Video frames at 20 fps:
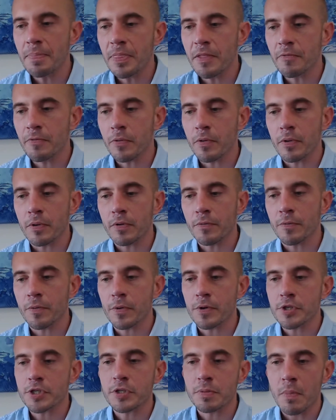
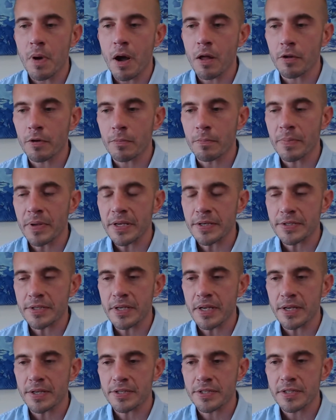For a smaller
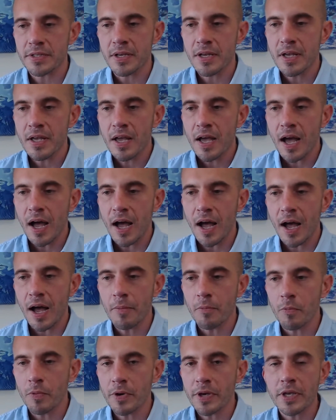business,
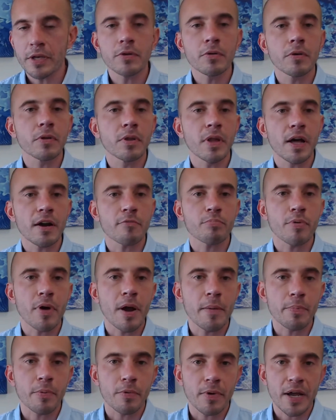we can do a lot of
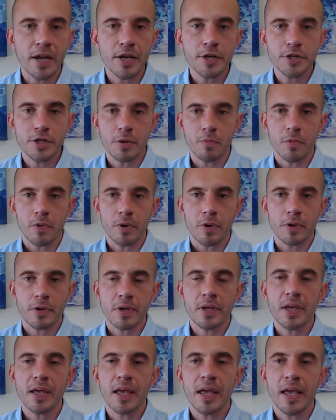preparation
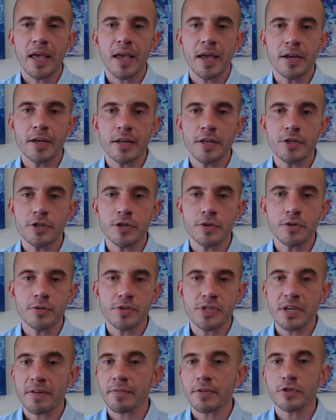work and
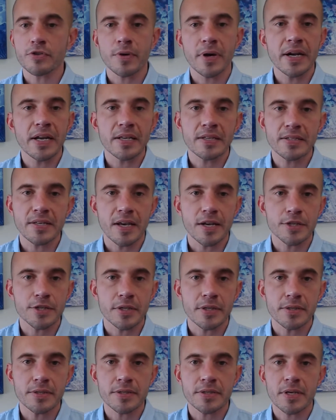do several training
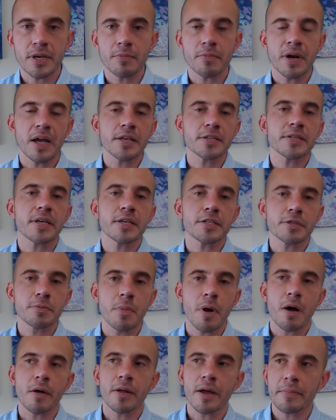sessions. And when I say
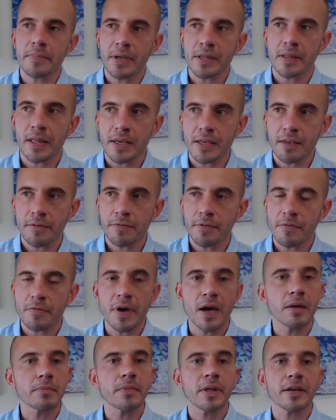small, I mean like if
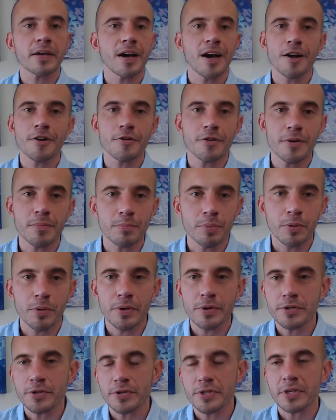you've got like 100
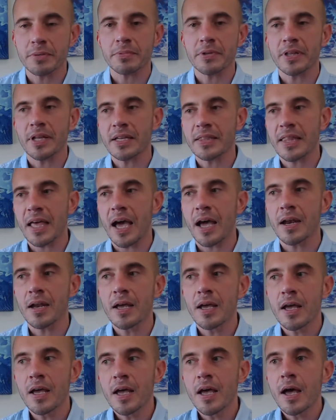employees or something like
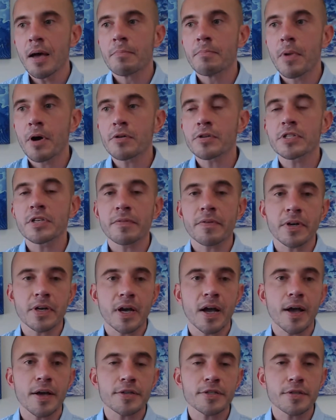that. Most of our
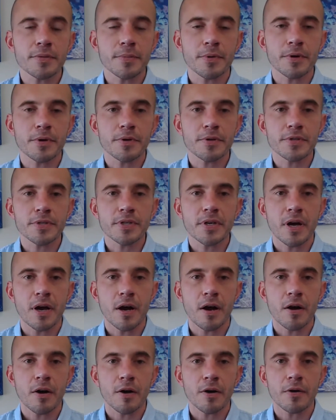customers
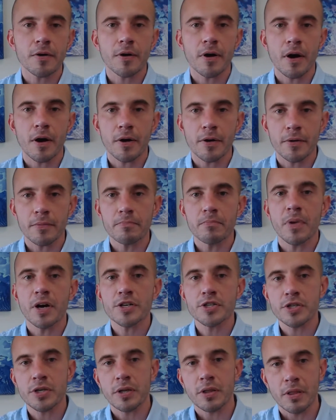are
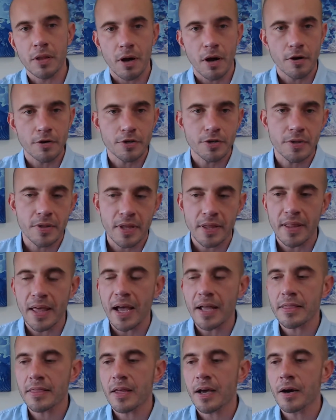much larger than
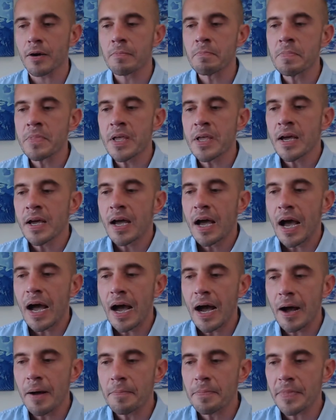that, though.
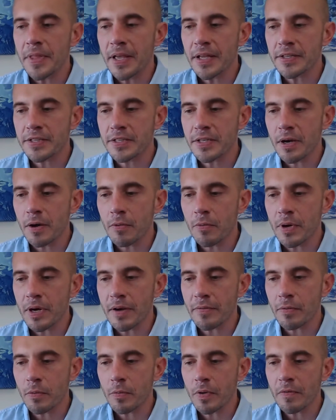And so
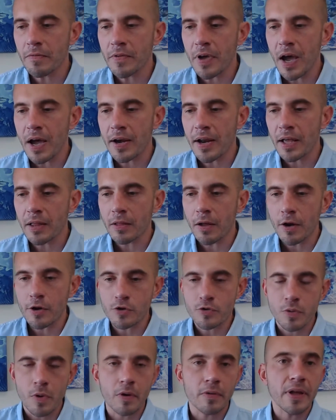whenever we've got a
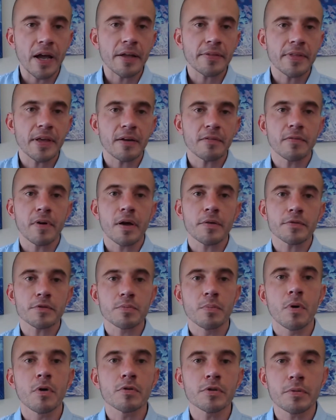large rollout that
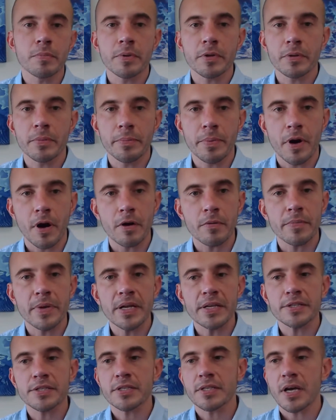involves multiple
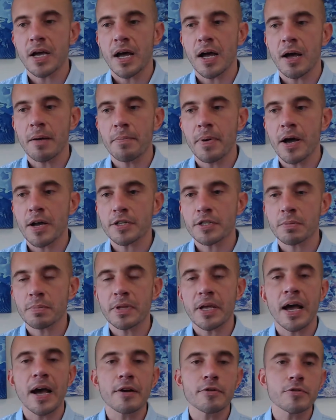departments,
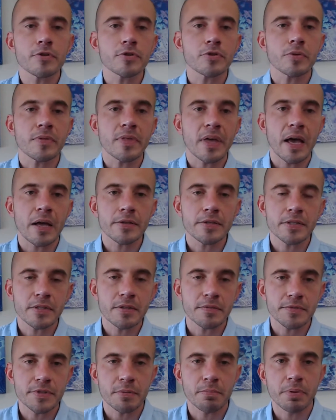possibly hundreds or
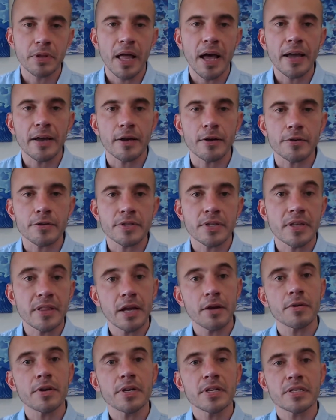thousands of suppliers,
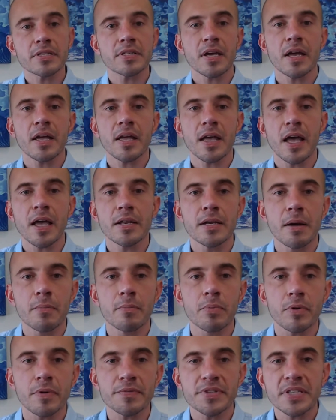there is a
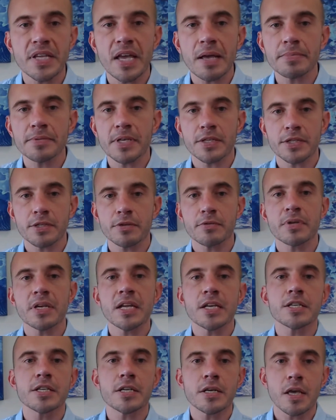number of steps that you
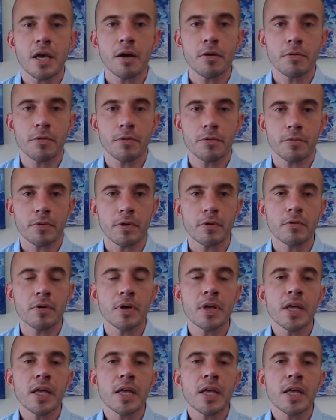need to go through